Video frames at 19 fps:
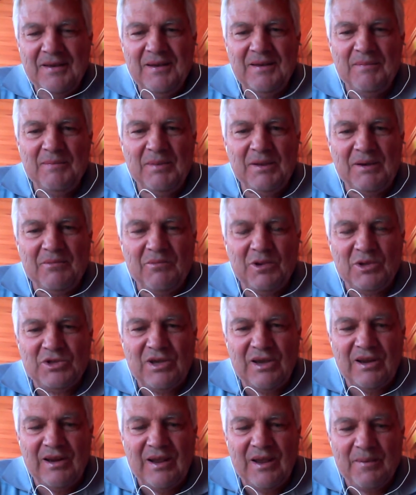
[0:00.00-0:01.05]
But what's
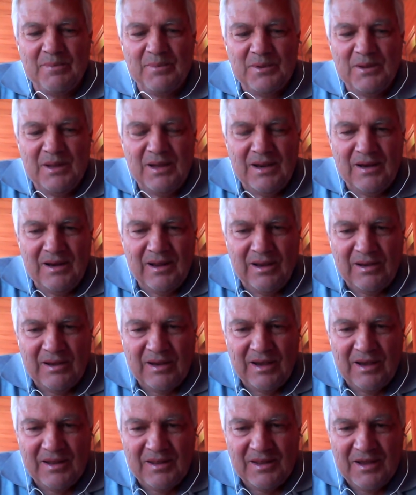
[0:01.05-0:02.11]
going to happen then?
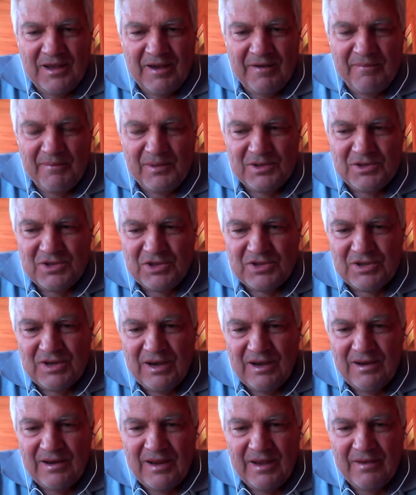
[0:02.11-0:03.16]
Okay, the government's just
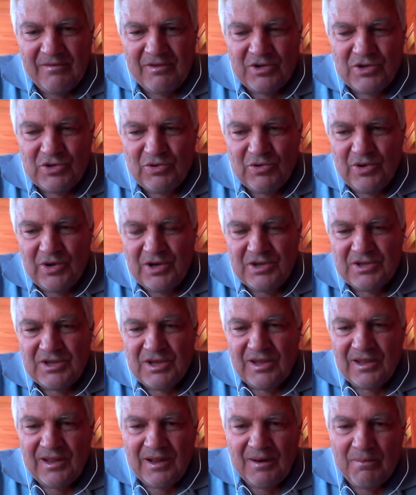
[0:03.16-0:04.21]
going to have a shortage, so
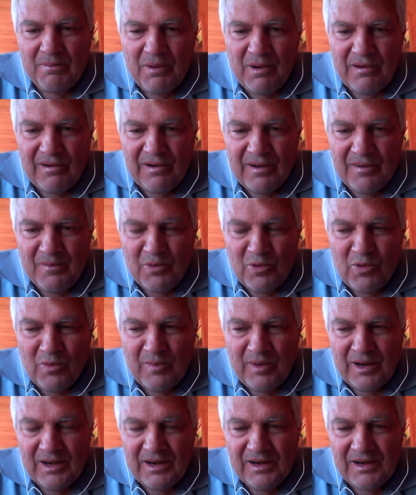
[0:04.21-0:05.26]
they'll borrow more
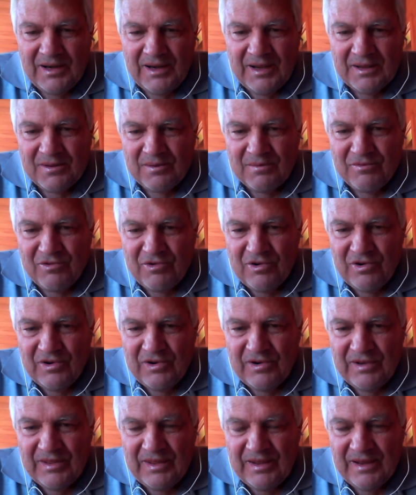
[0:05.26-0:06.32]
money to get them through
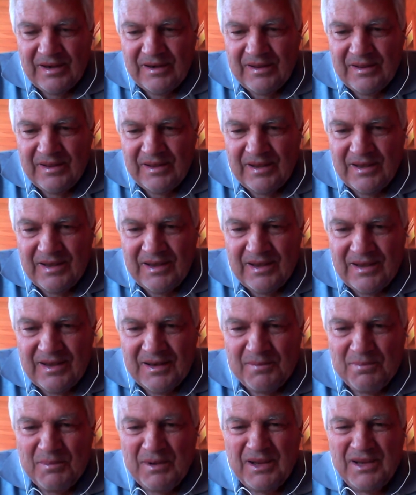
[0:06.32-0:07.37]
to the end of the year. It
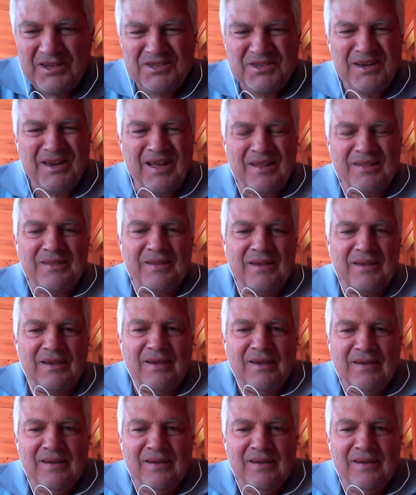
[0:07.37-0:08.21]
means nothing.